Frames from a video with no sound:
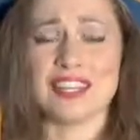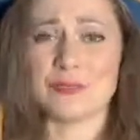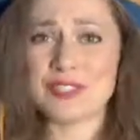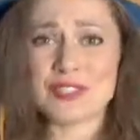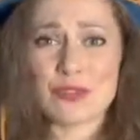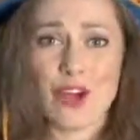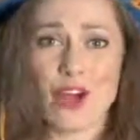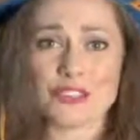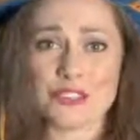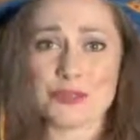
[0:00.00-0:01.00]
It's been so
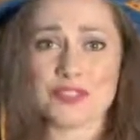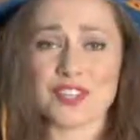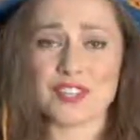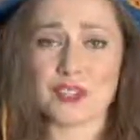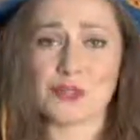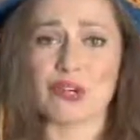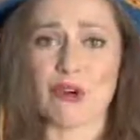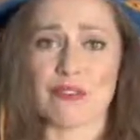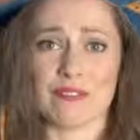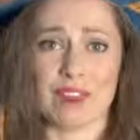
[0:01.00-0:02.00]
long since we've done a
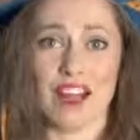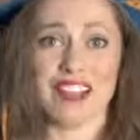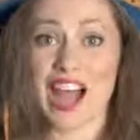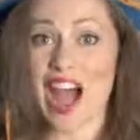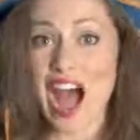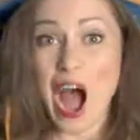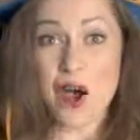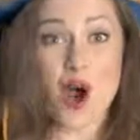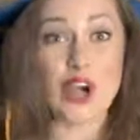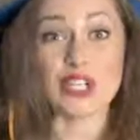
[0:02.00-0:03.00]
unicorn vlog.
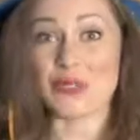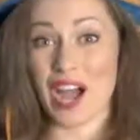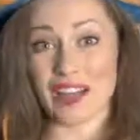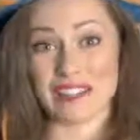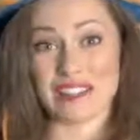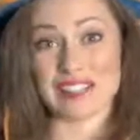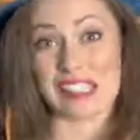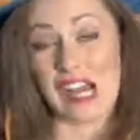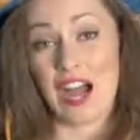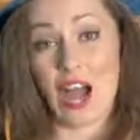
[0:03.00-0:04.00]
How are you guys?
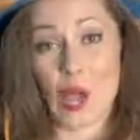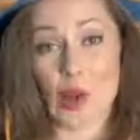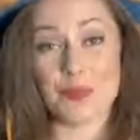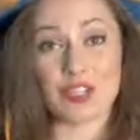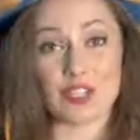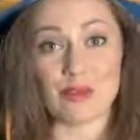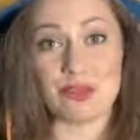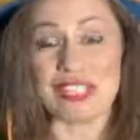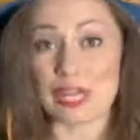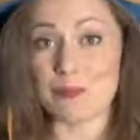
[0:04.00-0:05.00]
I hope that you've
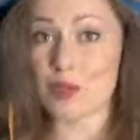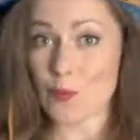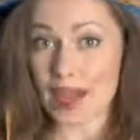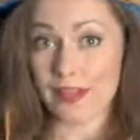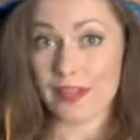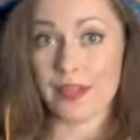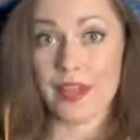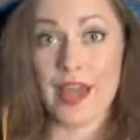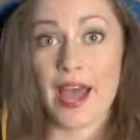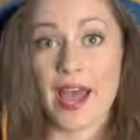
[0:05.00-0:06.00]
been keeping well
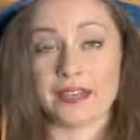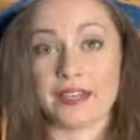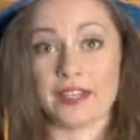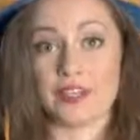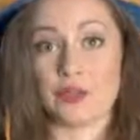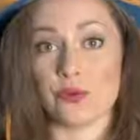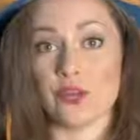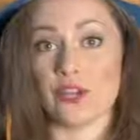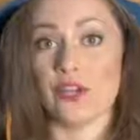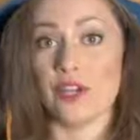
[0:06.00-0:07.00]
and that
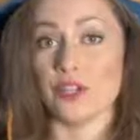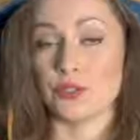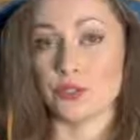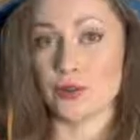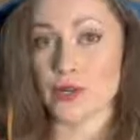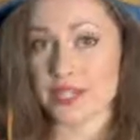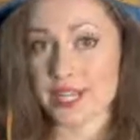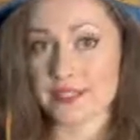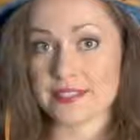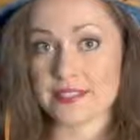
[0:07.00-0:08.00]
your unicorn
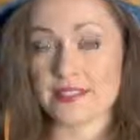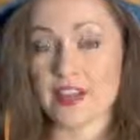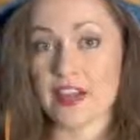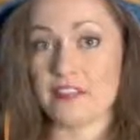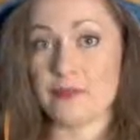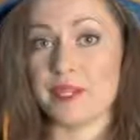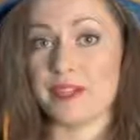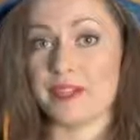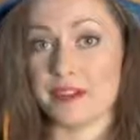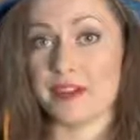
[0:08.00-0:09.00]
dances have
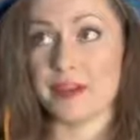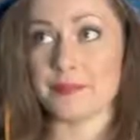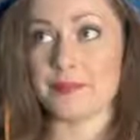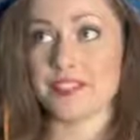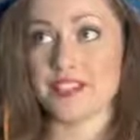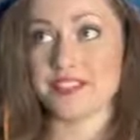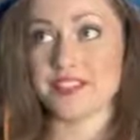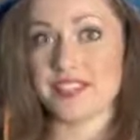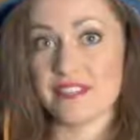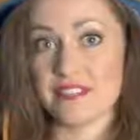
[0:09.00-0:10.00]
been um,
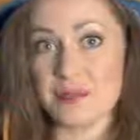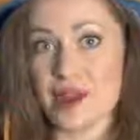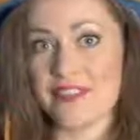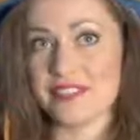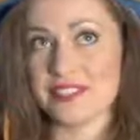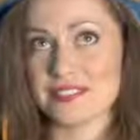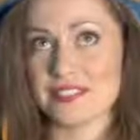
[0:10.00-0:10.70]
sensitive and private.